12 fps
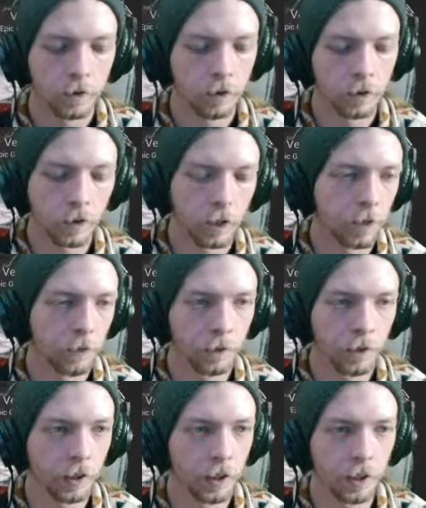
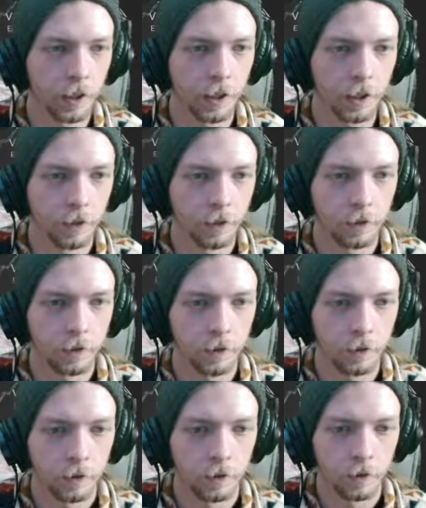Gameplay
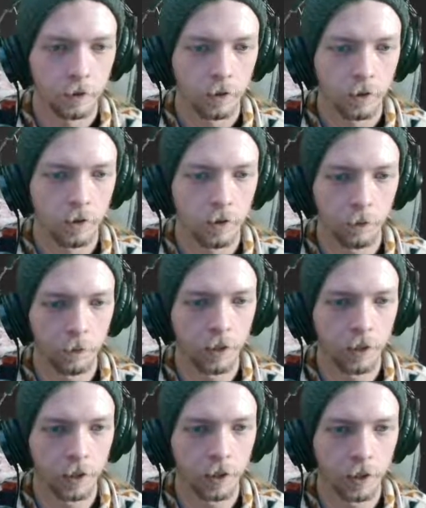
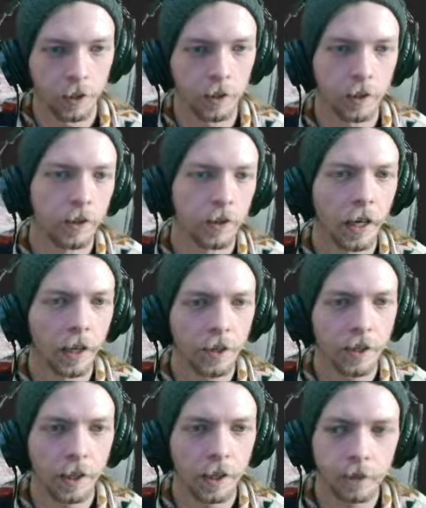ability, yeah, this
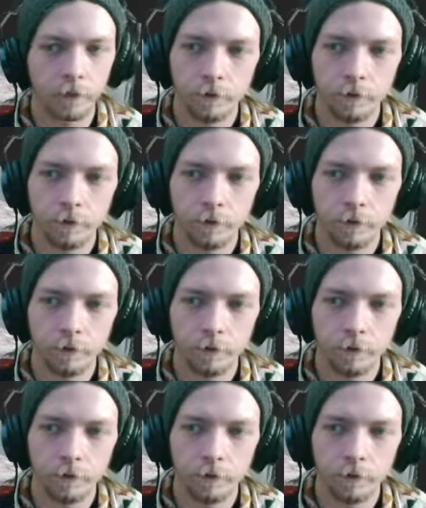thing